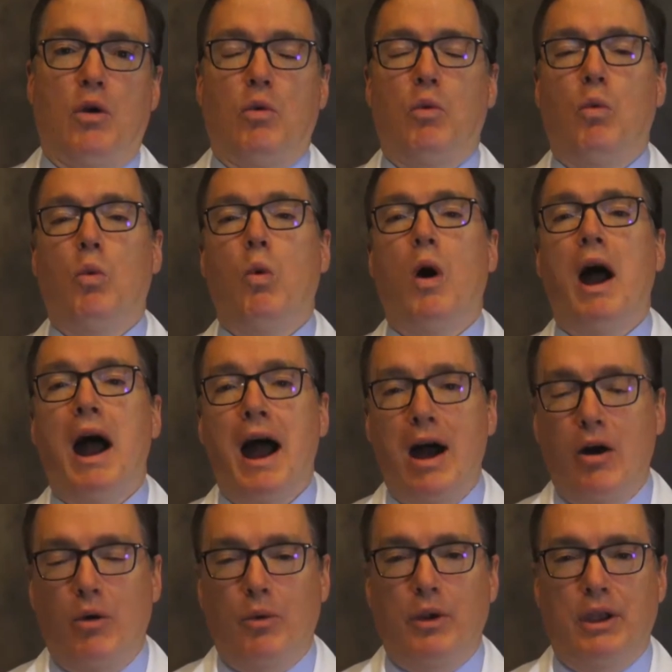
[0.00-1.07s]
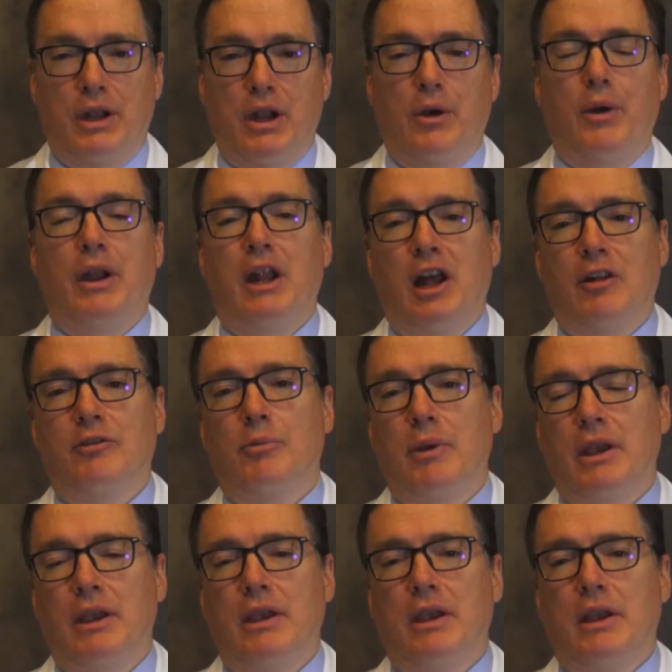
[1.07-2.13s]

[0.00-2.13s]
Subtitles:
wow, it helped me